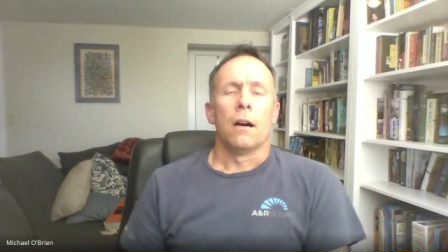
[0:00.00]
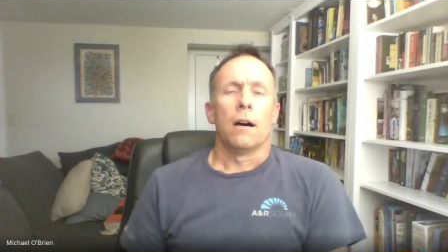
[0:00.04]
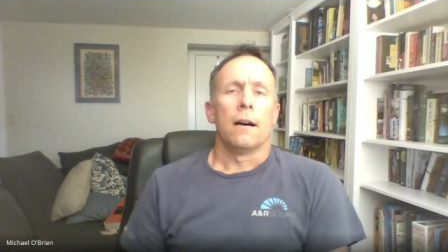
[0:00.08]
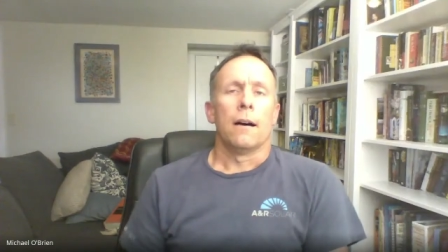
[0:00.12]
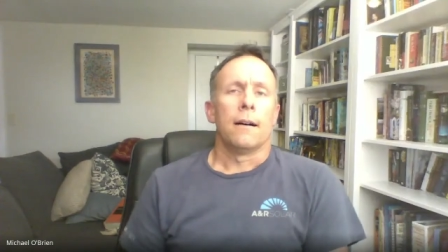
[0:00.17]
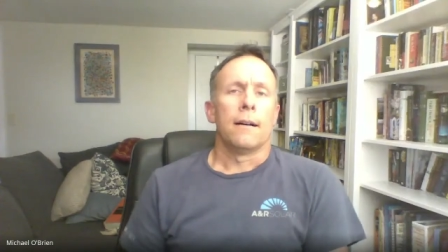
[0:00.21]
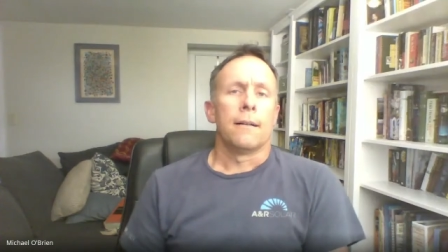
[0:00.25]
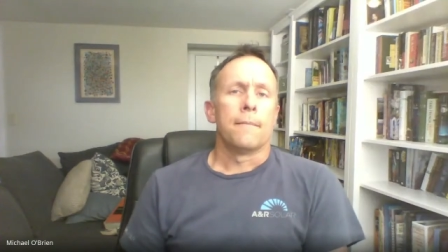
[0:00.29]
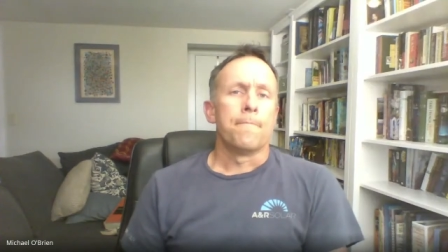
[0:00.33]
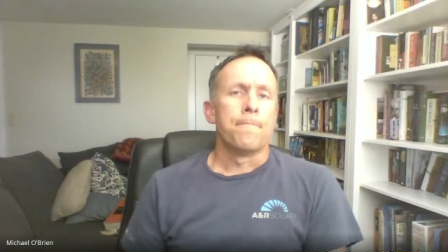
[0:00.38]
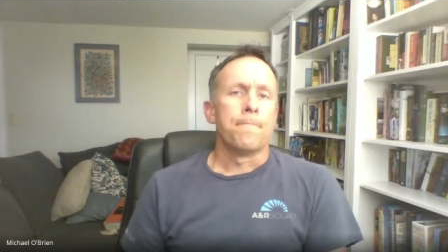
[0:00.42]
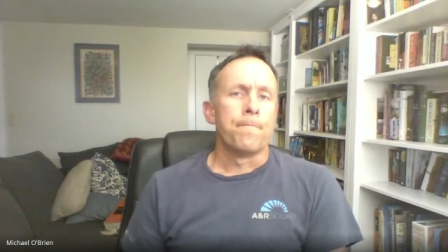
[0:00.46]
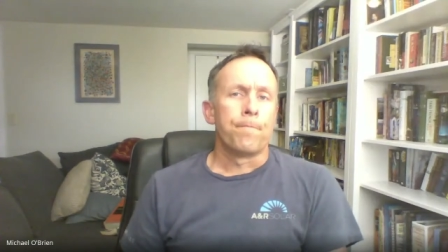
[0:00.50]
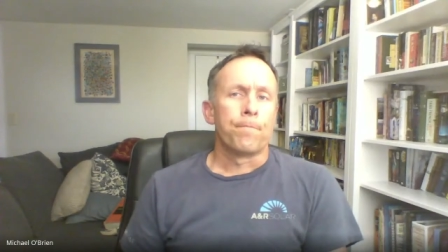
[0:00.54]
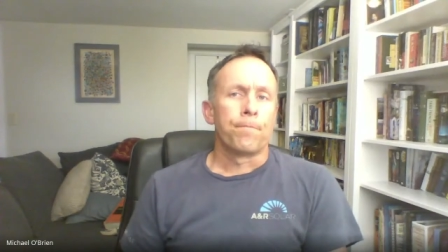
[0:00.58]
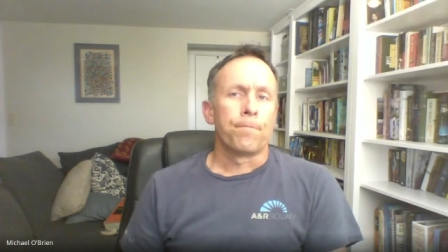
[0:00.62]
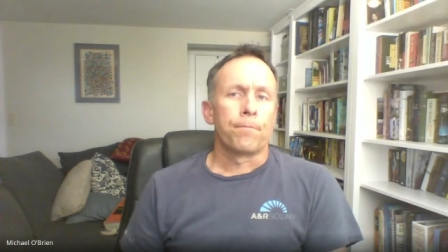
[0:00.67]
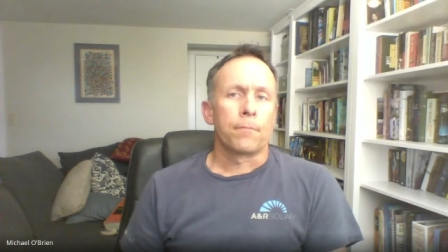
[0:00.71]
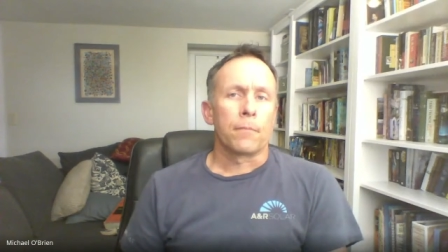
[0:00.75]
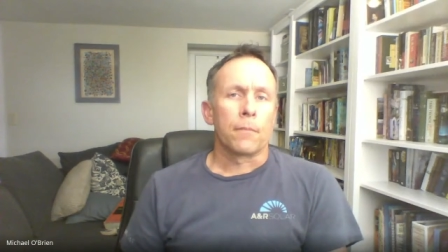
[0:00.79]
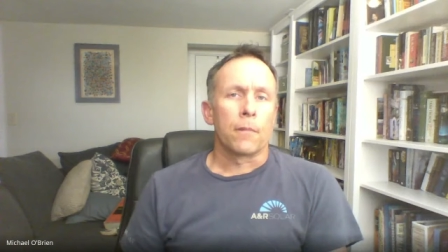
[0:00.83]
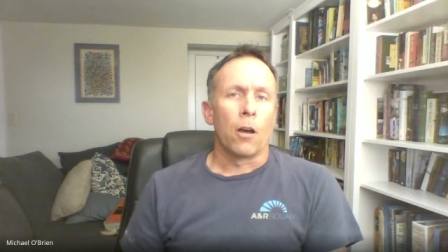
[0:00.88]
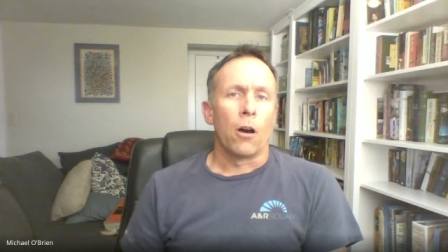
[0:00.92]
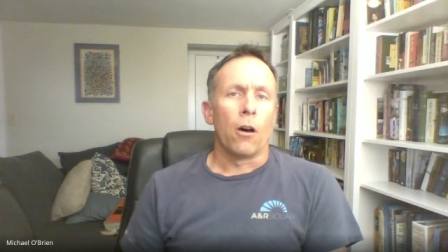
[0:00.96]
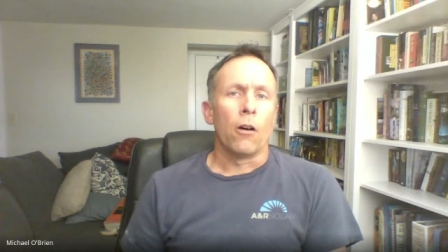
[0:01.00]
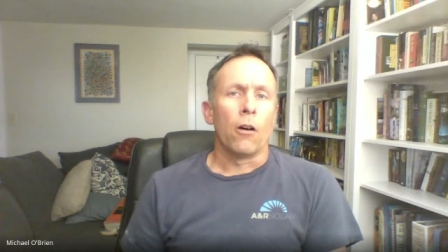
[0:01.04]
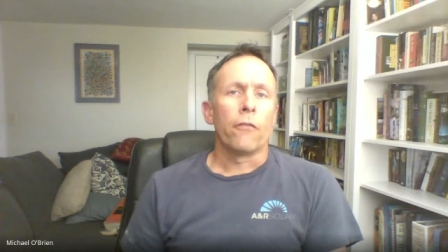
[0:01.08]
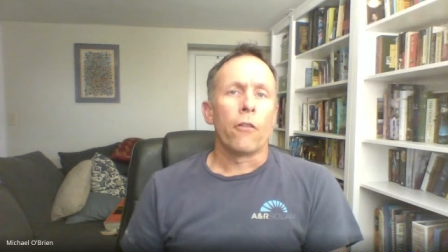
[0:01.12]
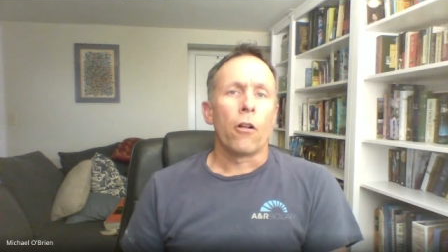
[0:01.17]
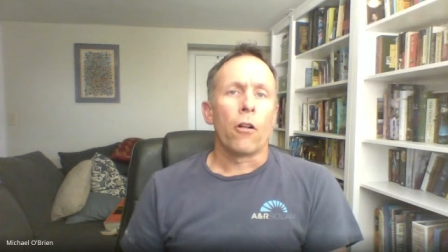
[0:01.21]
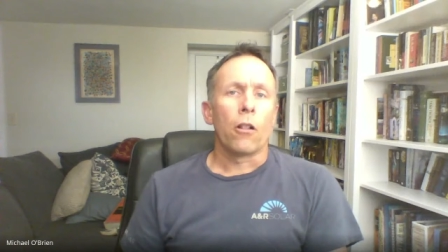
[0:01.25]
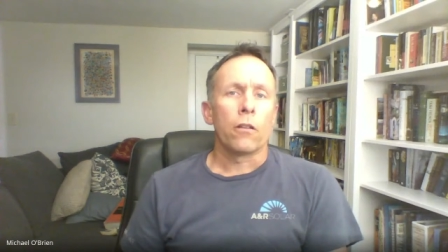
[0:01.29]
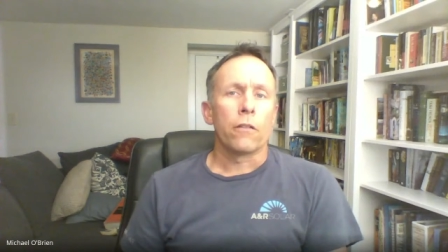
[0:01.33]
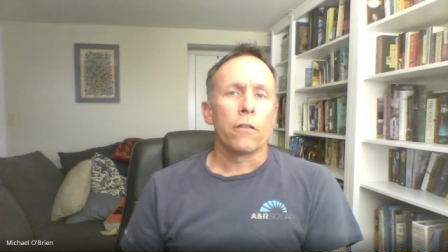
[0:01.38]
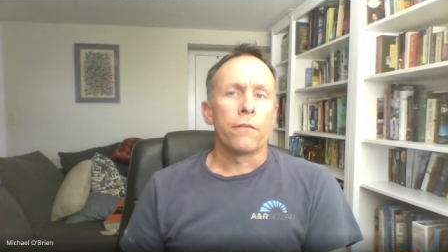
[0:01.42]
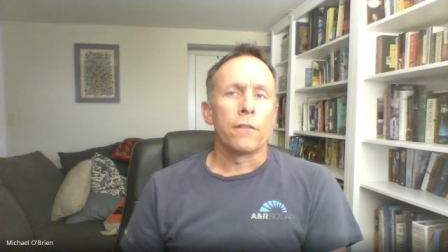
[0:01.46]
Um, of
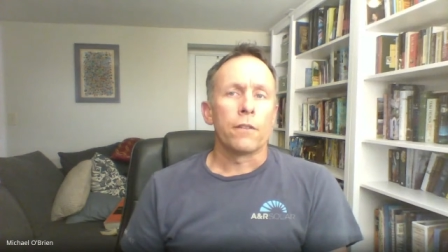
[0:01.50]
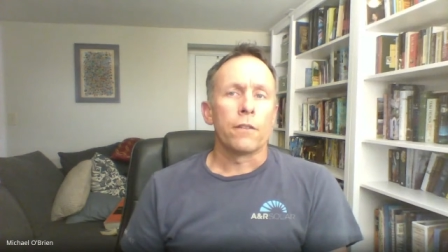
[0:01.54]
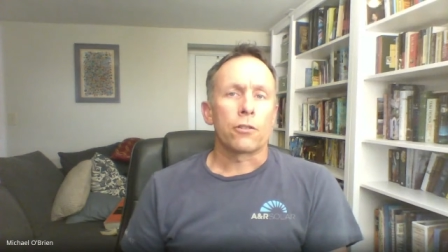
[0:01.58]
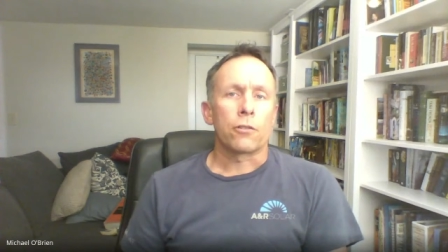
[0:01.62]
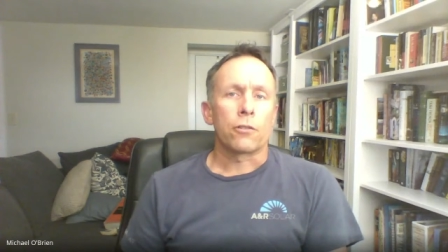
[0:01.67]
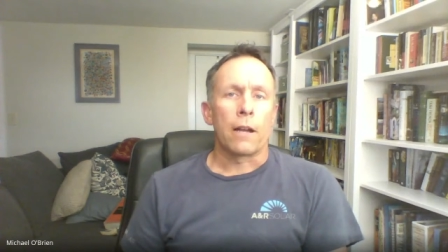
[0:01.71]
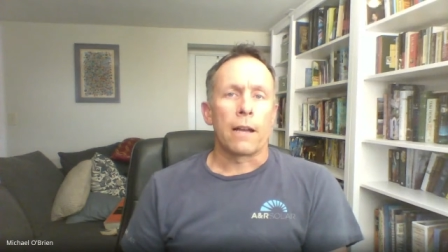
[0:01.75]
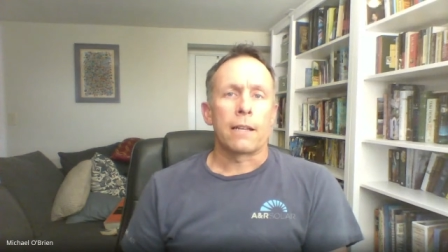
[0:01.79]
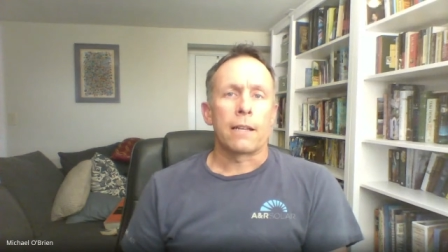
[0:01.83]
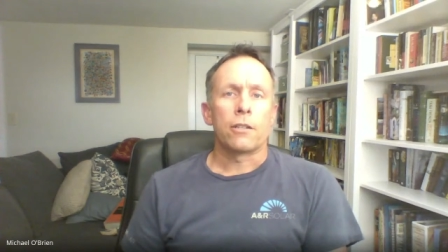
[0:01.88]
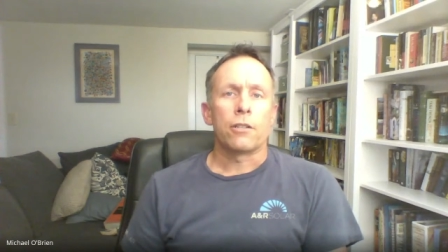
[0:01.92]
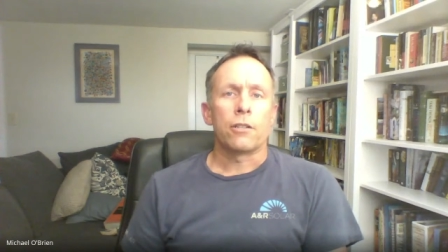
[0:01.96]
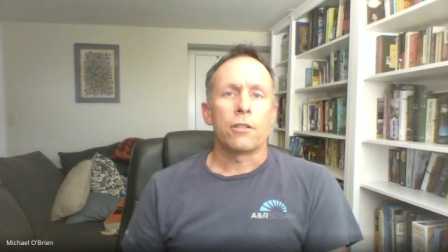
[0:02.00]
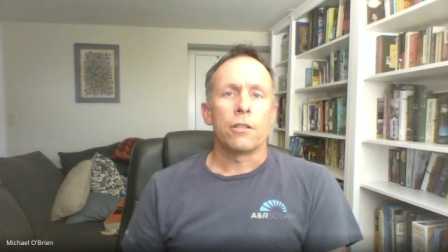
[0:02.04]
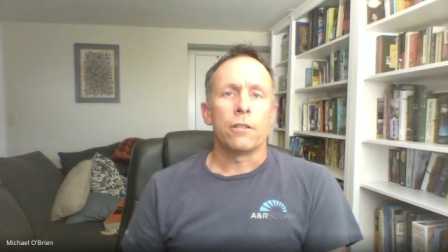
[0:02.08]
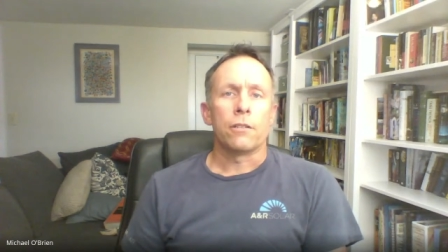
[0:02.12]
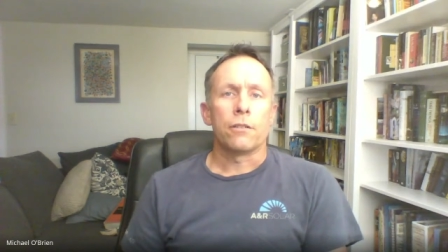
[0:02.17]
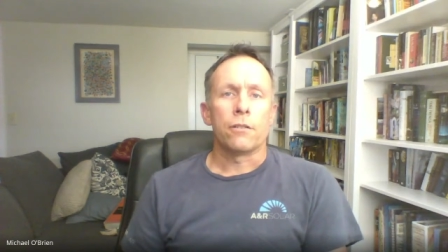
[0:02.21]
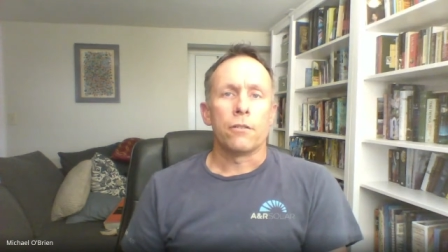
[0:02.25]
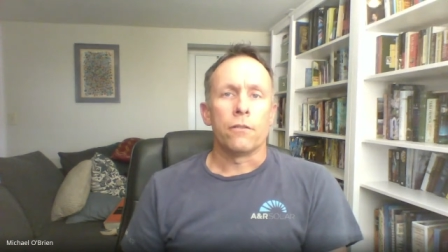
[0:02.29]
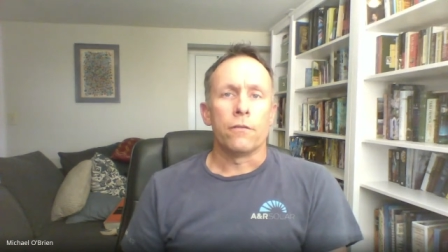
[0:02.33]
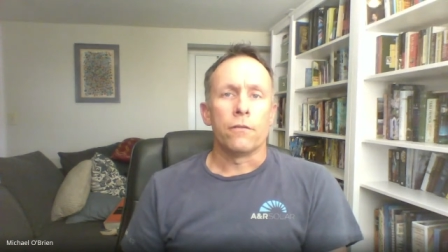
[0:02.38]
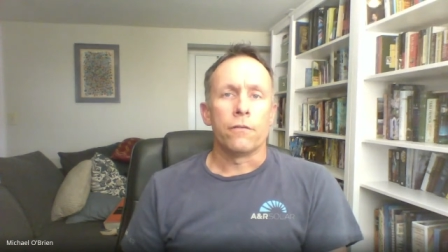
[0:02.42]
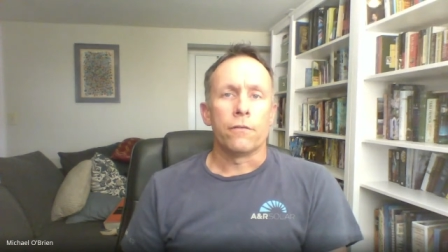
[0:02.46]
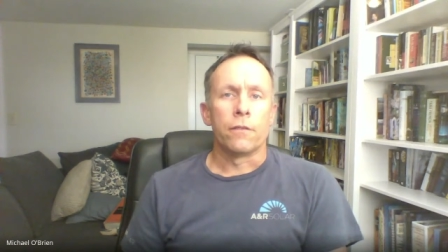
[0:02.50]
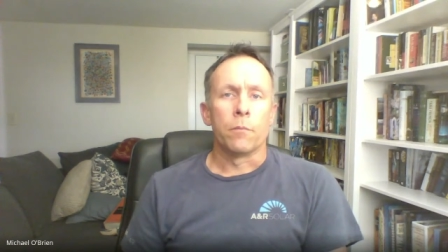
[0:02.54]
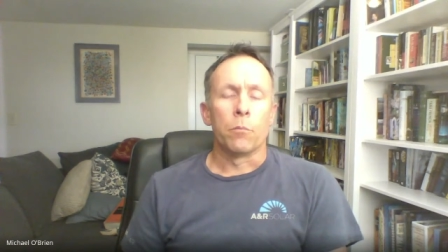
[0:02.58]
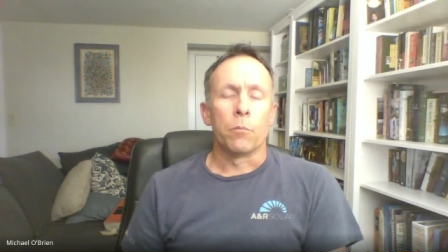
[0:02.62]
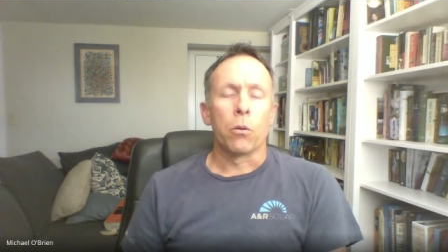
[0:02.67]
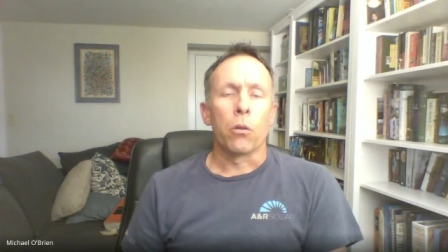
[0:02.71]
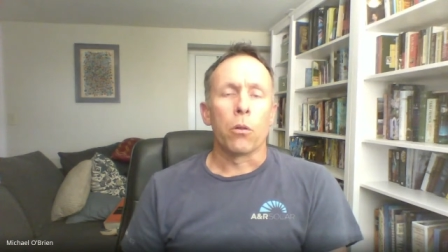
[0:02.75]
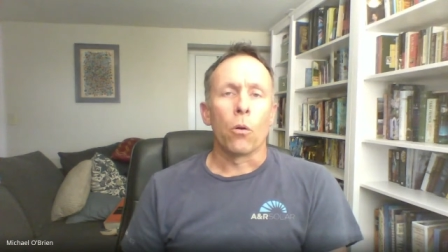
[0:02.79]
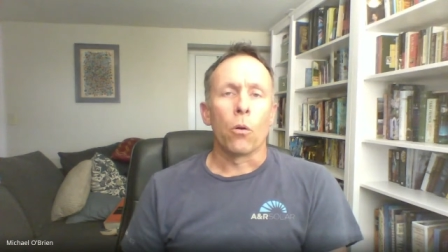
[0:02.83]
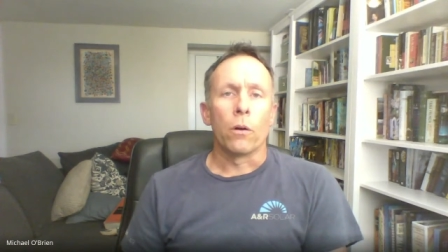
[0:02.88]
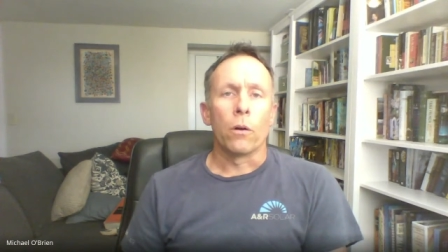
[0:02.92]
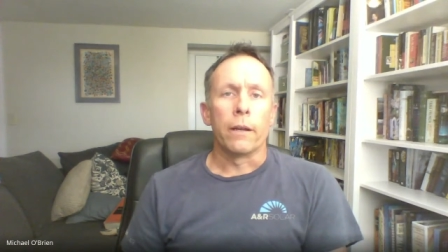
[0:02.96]
all of the strategies you've
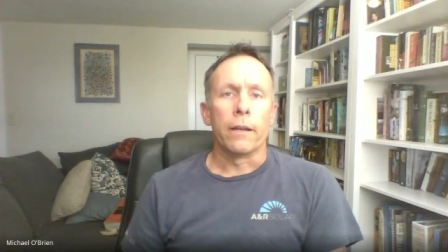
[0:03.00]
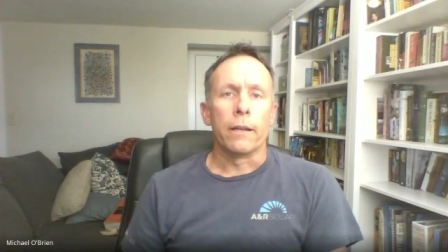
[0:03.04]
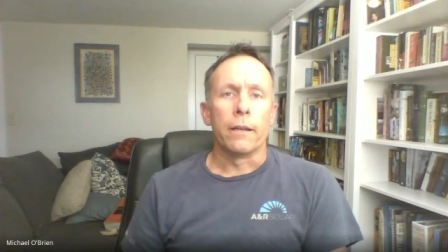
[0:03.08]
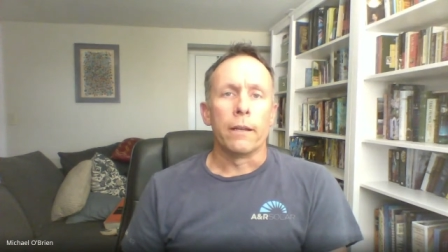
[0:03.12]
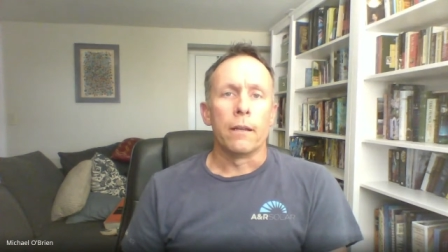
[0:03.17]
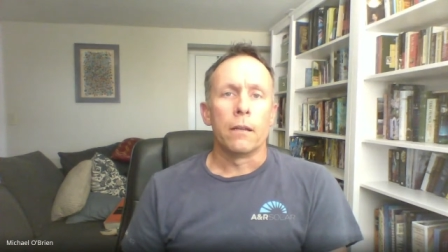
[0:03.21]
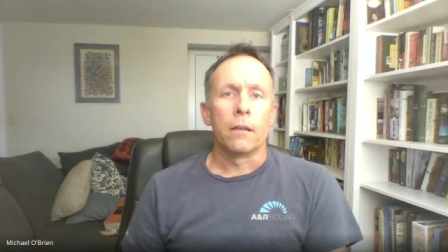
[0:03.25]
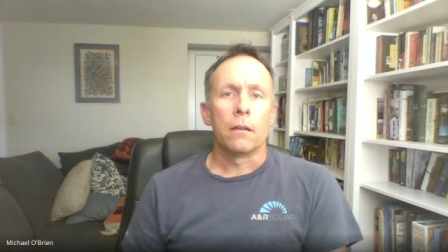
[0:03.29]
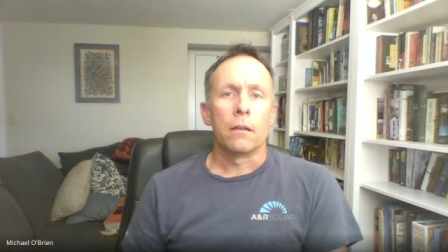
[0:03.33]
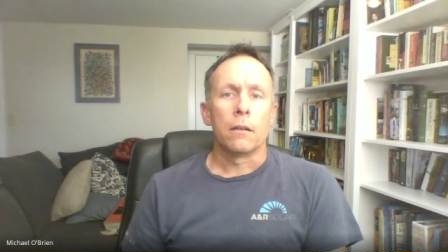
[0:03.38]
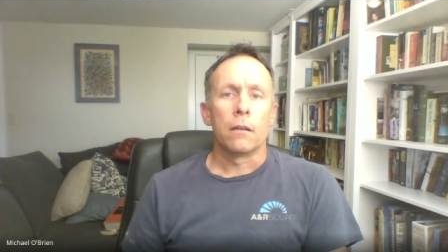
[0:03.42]
deployed,